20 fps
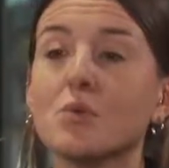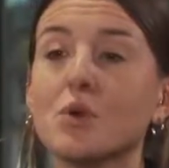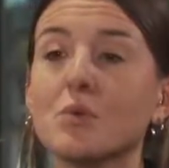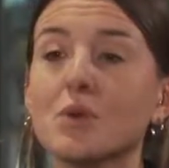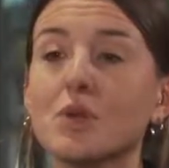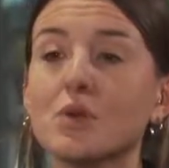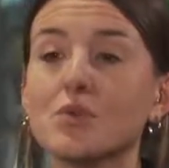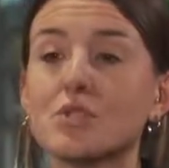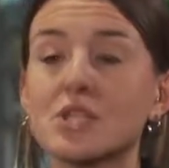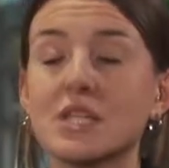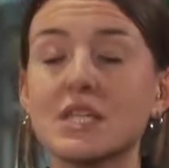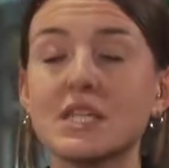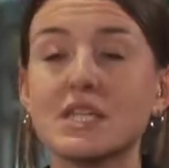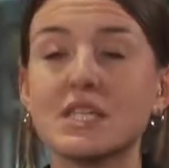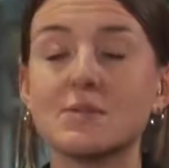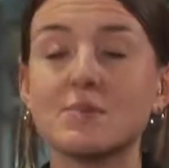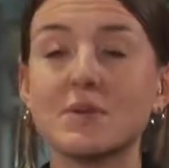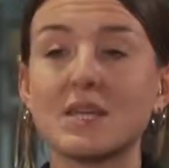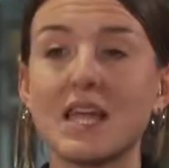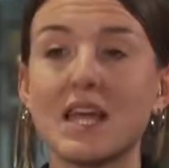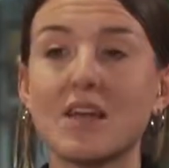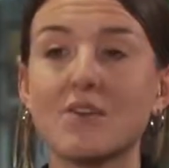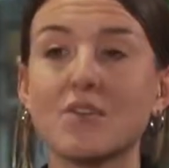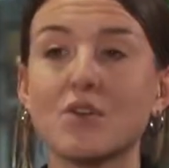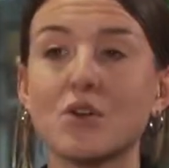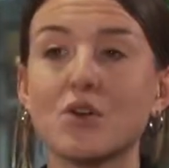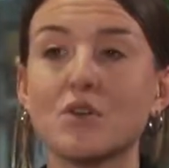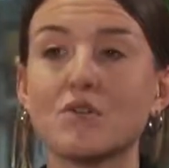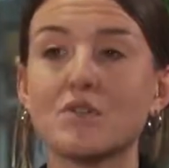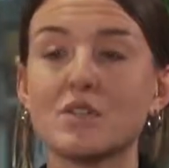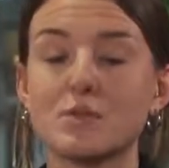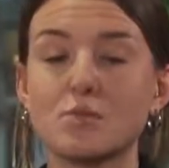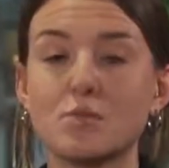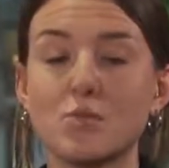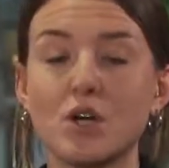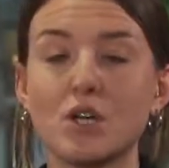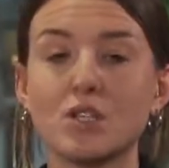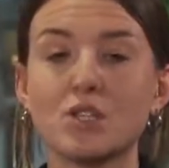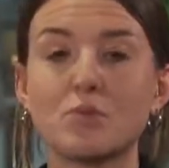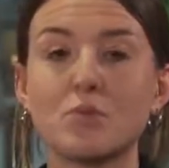What we also need to be careful of is,
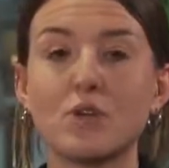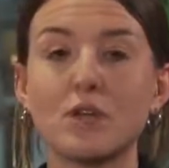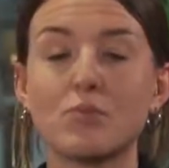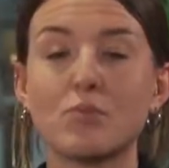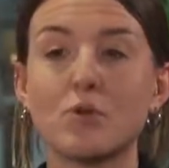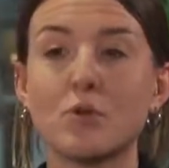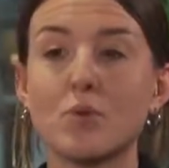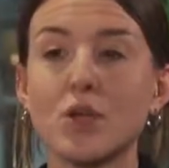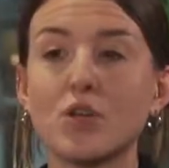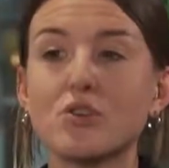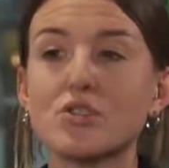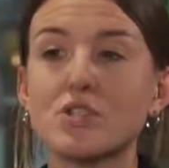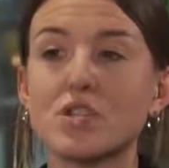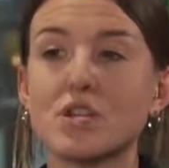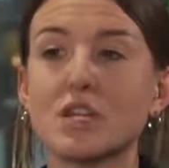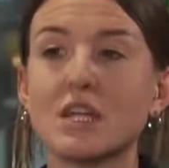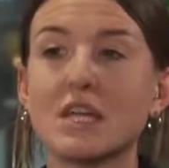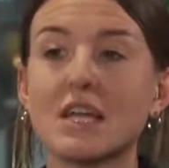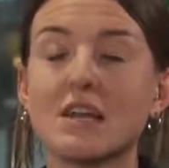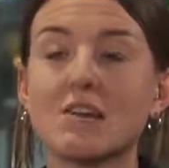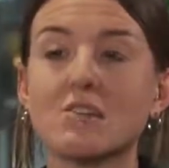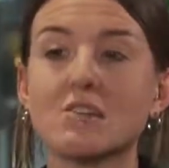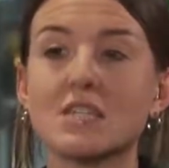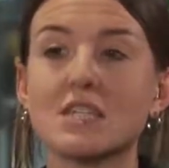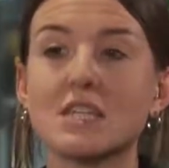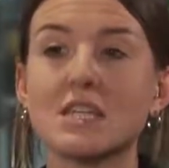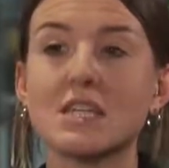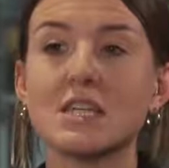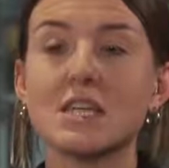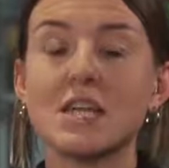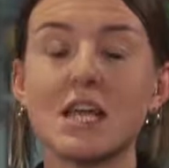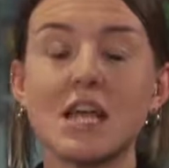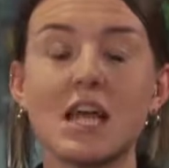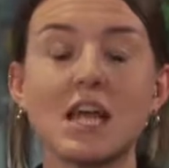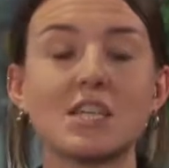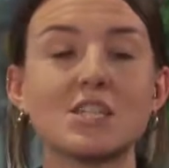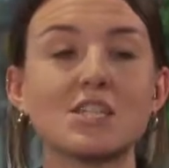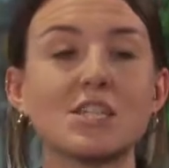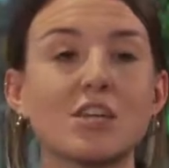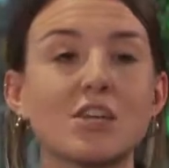whilst we promote circularity
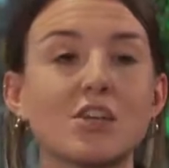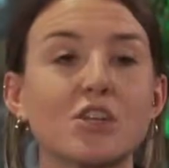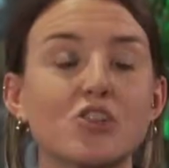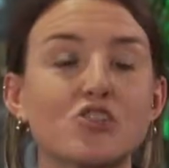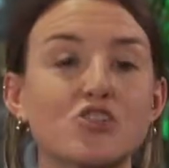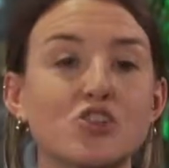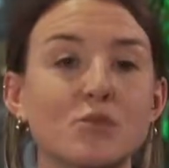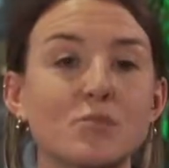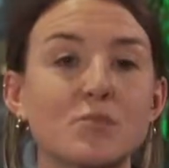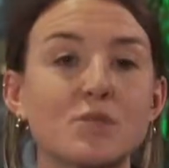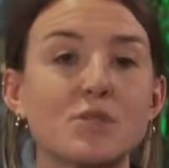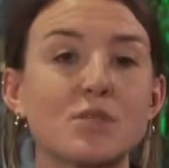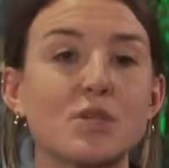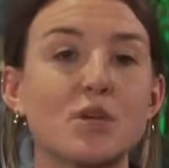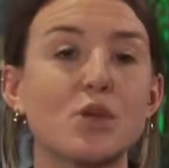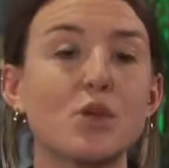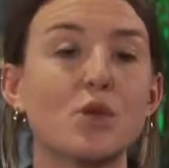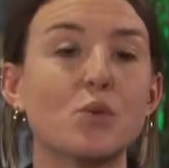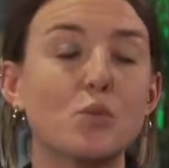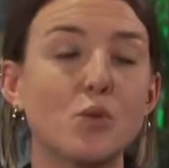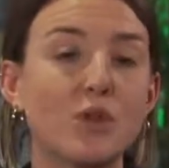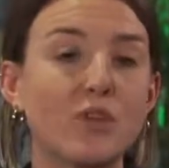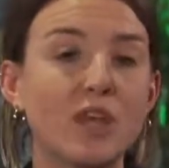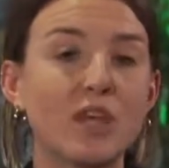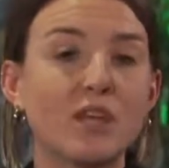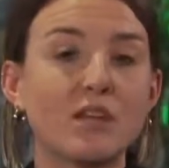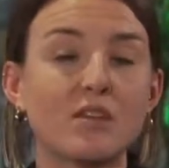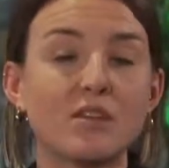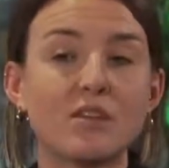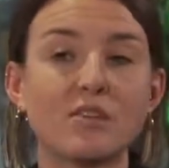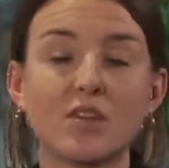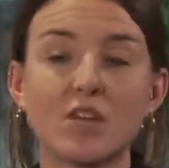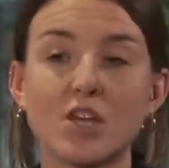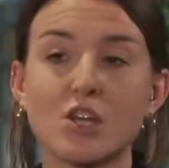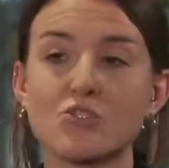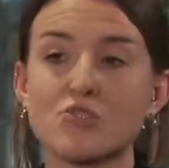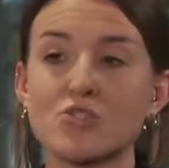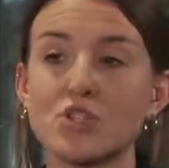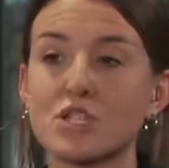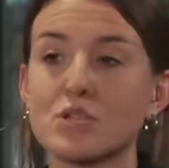and circular jobs within the
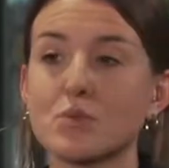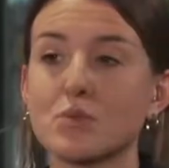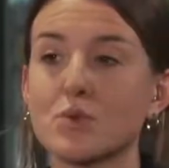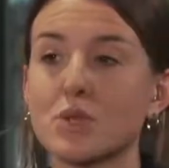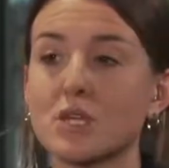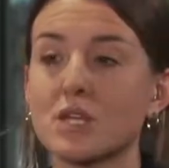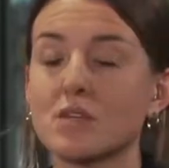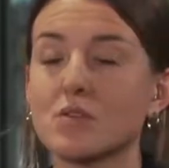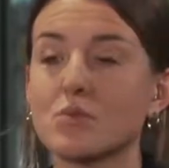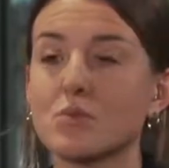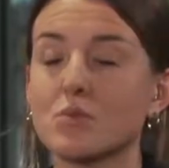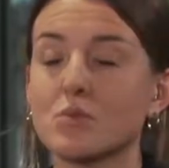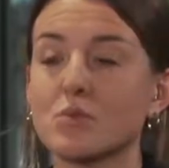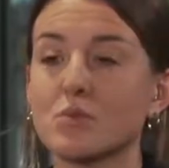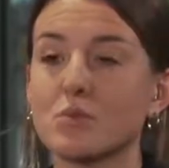countries that we're